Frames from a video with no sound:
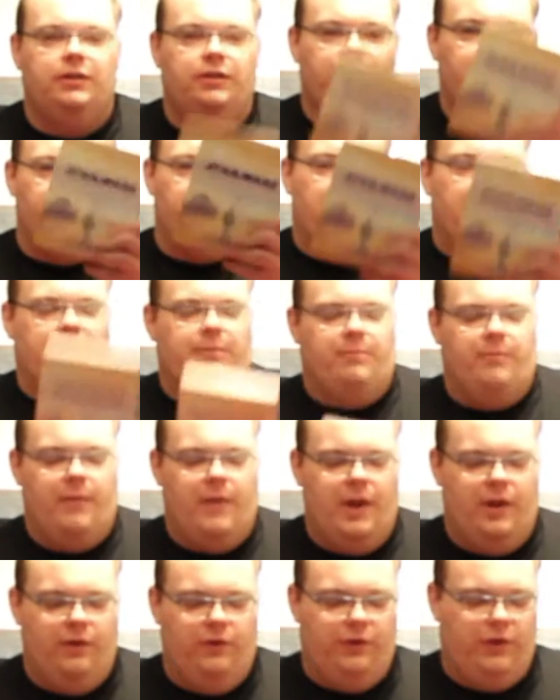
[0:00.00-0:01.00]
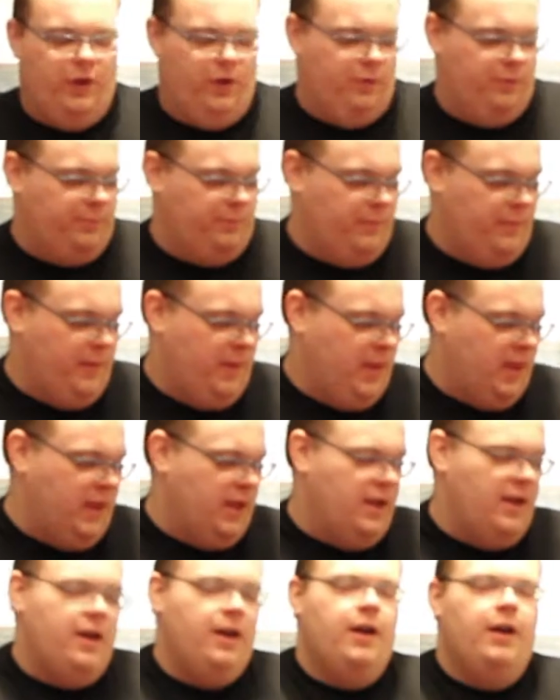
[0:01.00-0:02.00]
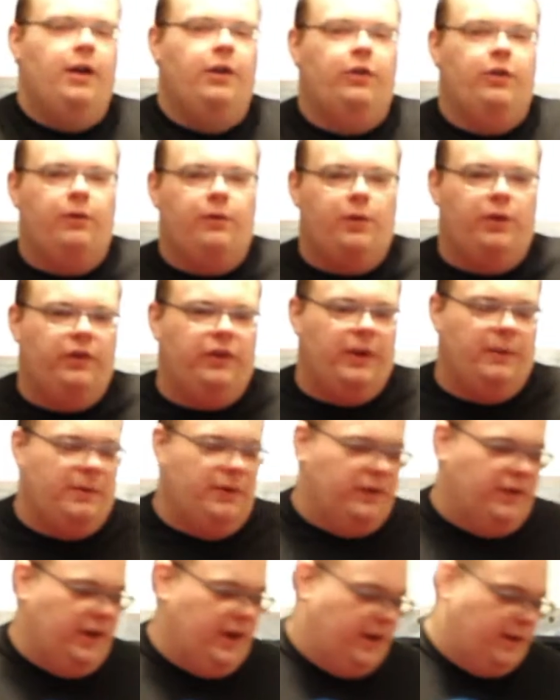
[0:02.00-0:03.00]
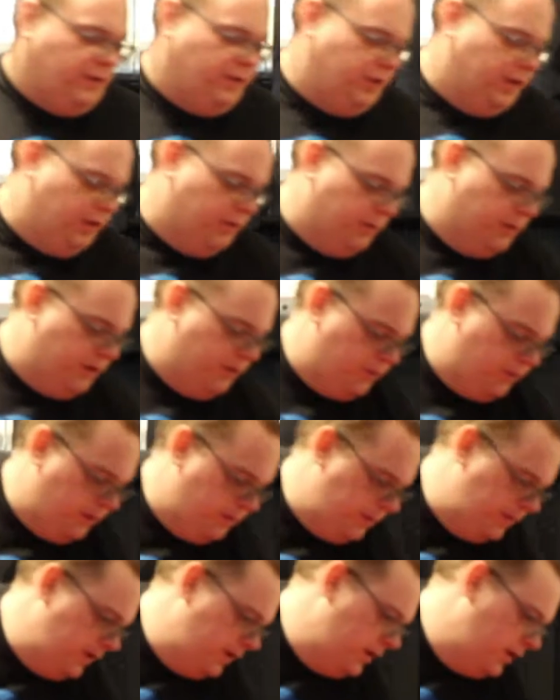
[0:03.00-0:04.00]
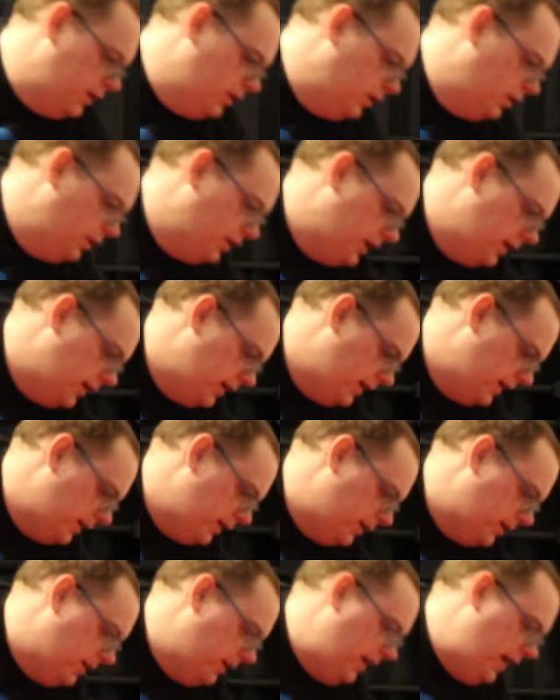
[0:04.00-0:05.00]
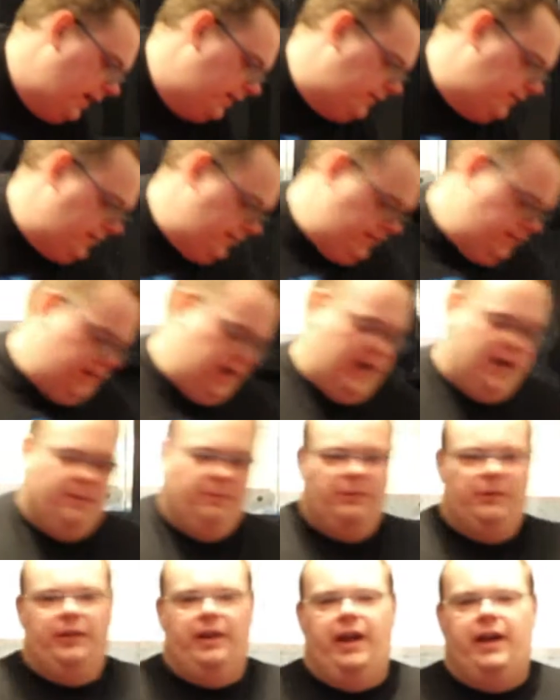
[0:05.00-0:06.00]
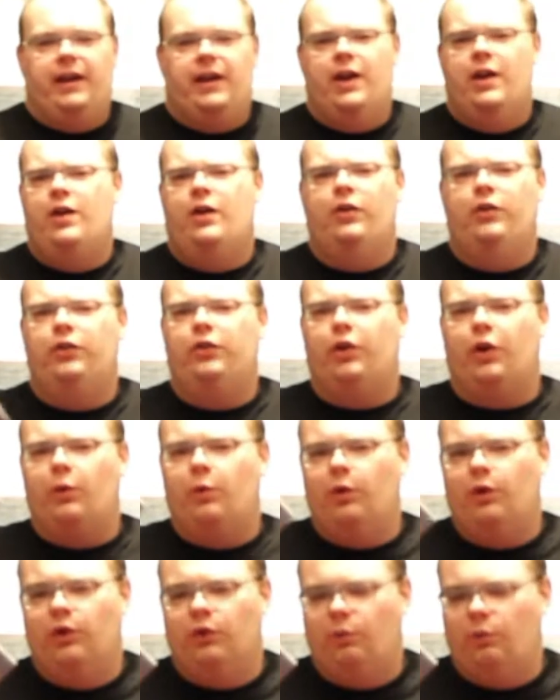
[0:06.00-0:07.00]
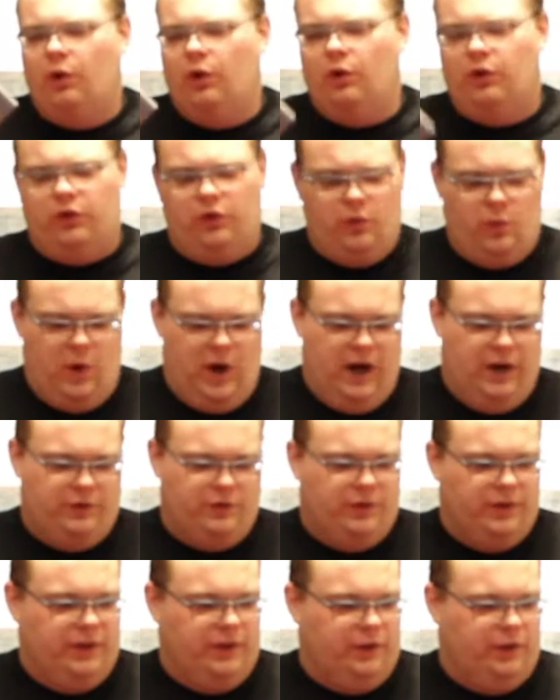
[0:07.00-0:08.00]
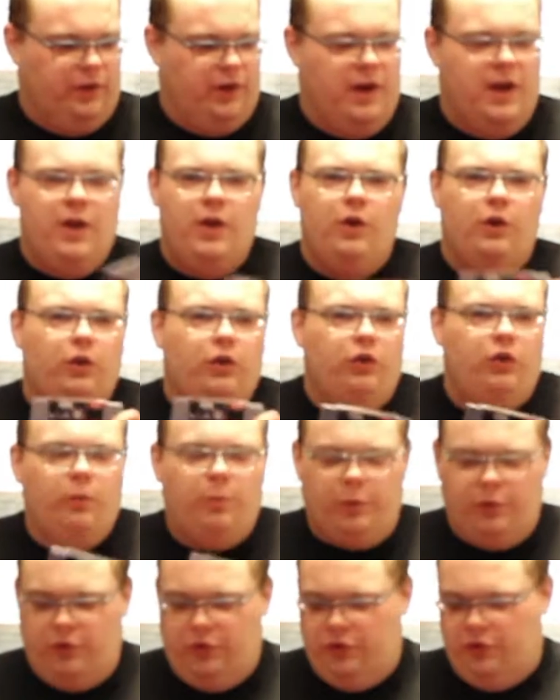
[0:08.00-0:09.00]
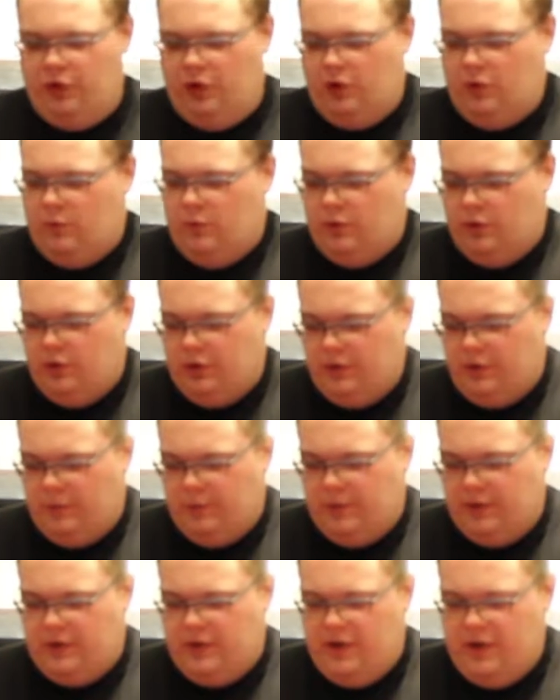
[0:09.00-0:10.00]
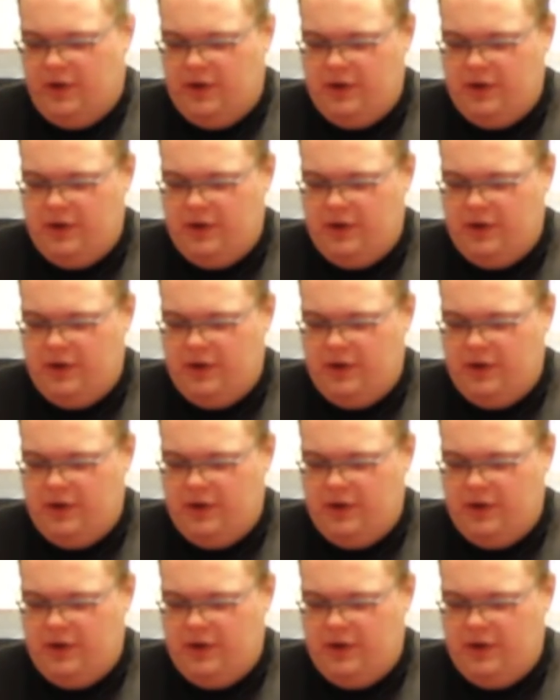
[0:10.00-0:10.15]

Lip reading: Do that. So of course that means that not only are we going to be looking at classic games like Star Wars Rogue Squadron or Super Star Wars, but